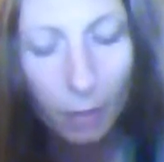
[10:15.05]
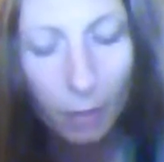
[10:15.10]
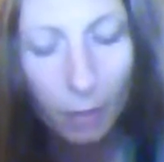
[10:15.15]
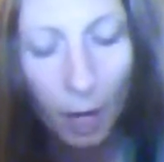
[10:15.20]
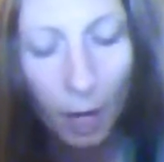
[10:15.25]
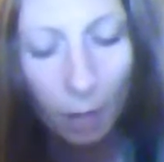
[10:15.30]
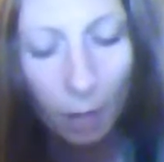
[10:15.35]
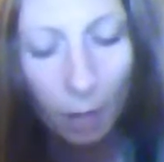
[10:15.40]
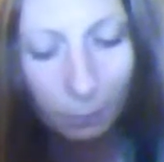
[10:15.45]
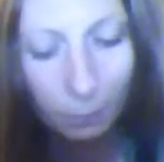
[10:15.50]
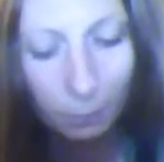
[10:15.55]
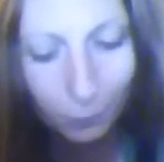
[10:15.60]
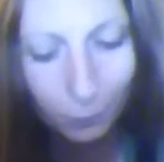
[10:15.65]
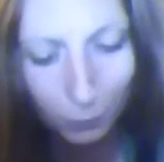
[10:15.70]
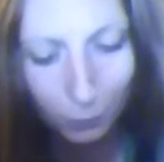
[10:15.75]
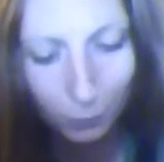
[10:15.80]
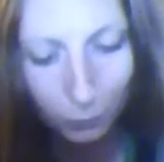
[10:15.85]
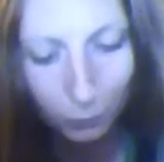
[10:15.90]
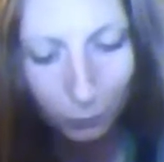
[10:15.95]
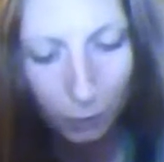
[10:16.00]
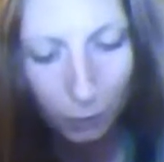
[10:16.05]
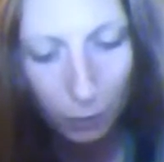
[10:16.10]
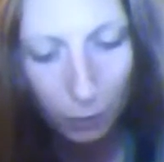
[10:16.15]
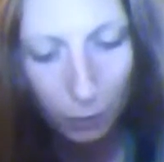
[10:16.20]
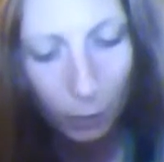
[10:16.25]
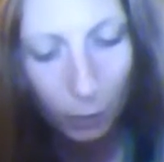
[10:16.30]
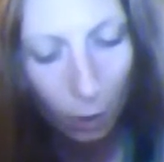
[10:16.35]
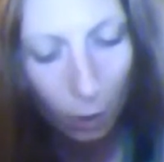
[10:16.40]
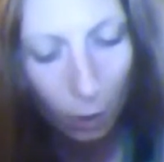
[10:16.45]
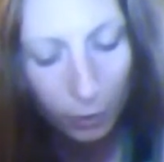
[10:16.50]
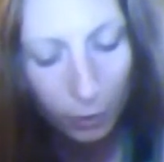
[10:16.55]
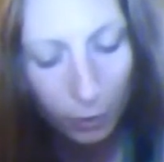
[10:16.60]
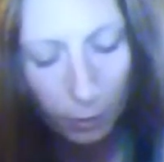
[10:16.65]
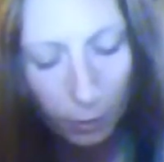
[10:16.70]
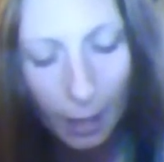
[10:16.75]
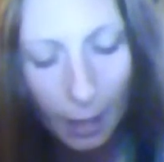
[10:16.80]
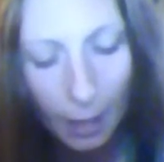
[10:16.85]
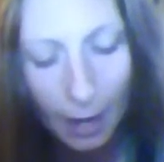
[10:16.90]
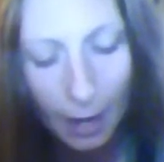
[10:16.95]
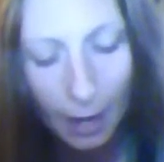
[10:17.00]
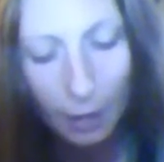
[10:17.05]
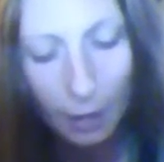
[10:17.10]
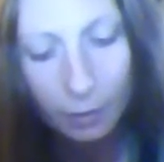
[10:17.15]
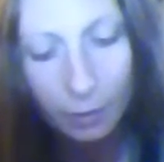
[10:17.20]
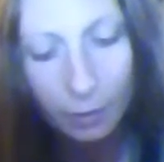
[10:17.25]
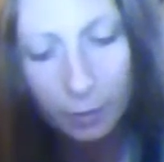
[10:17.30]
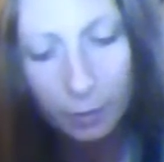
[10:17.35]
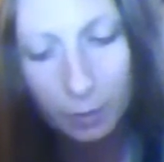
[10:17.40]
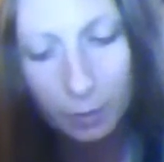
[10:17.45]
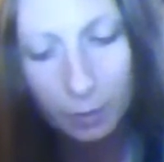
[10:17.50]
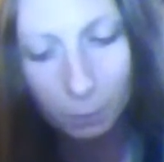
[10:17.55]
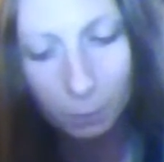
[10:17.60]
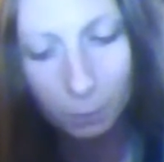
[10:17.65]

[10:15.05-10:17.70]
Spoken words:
one also has